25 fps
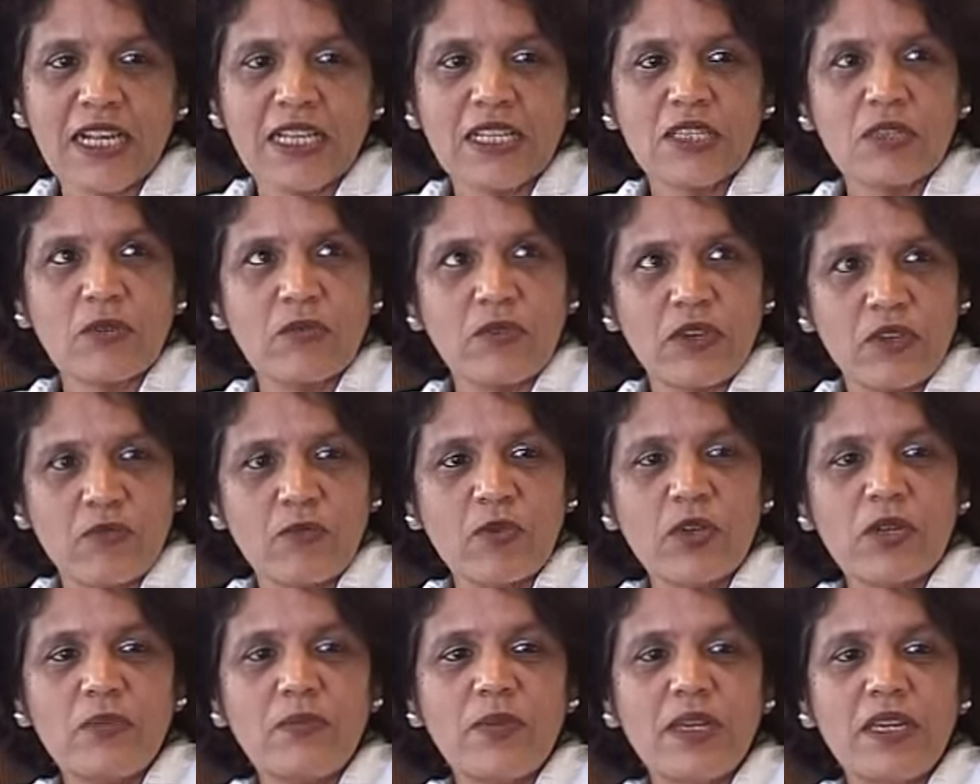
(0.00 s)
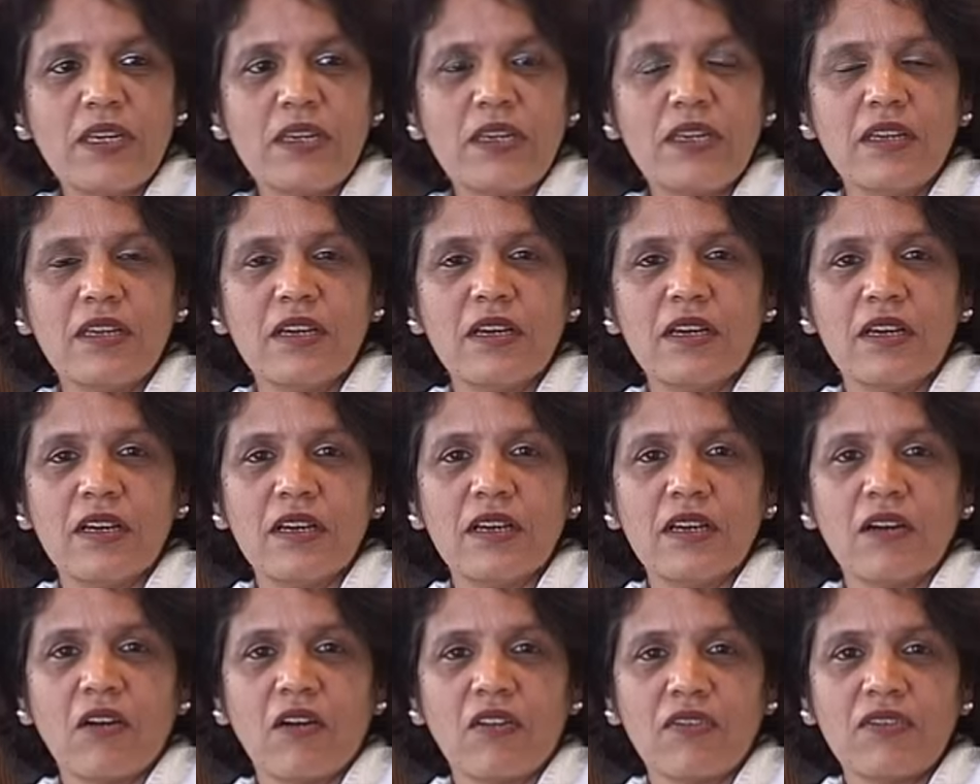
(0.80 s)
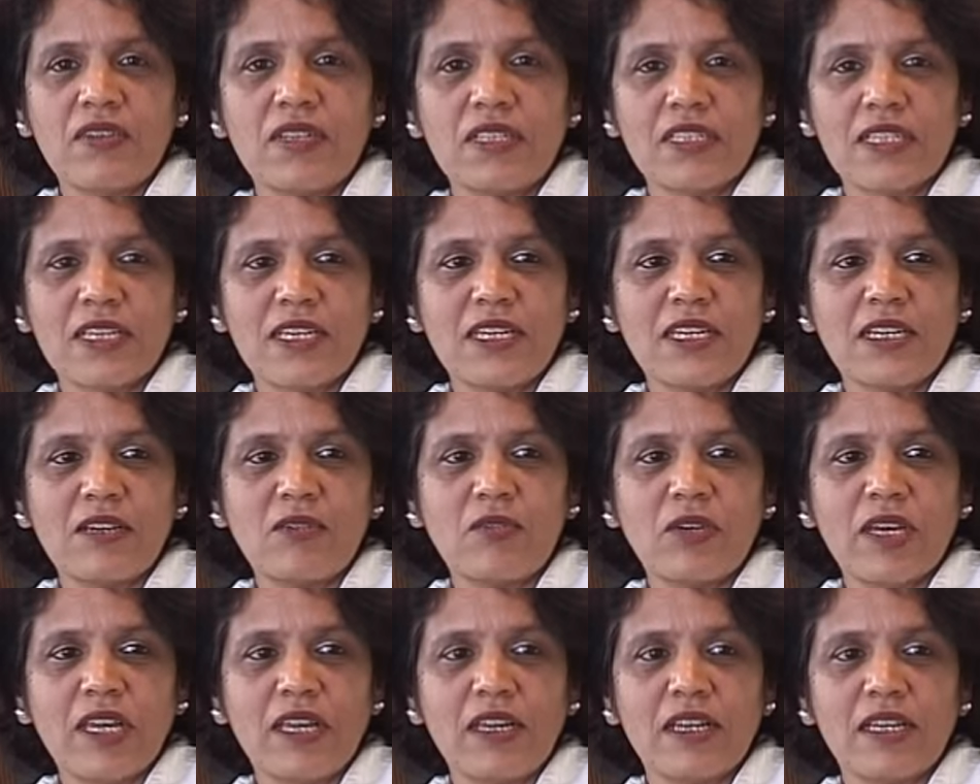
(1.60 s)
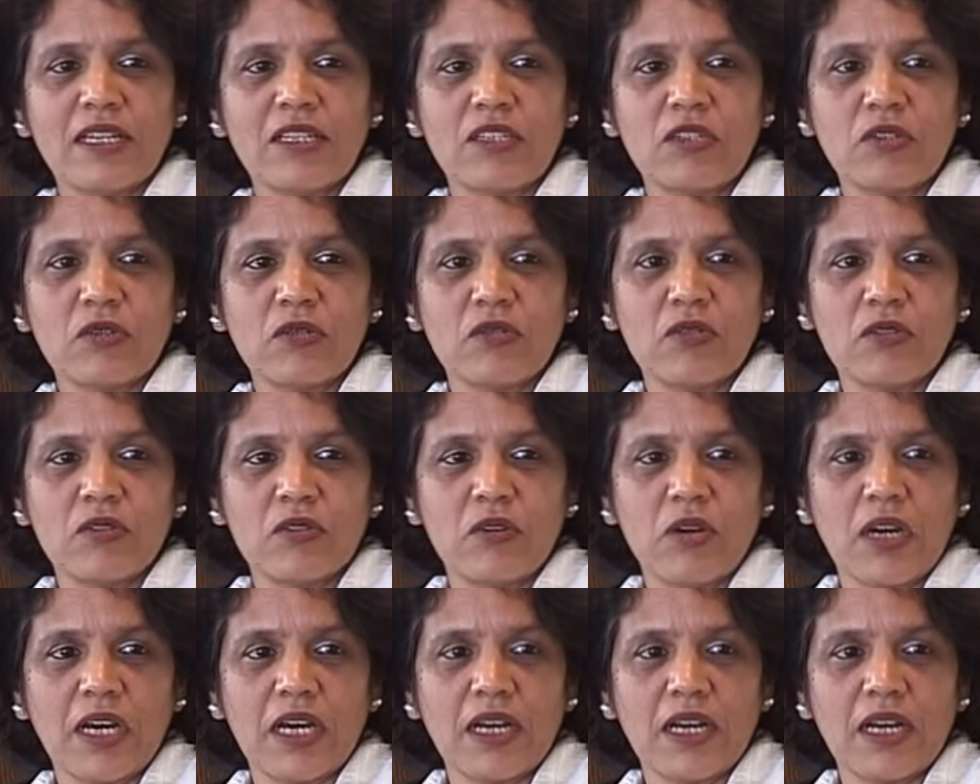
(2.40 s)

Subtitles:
So we would be obviously looking into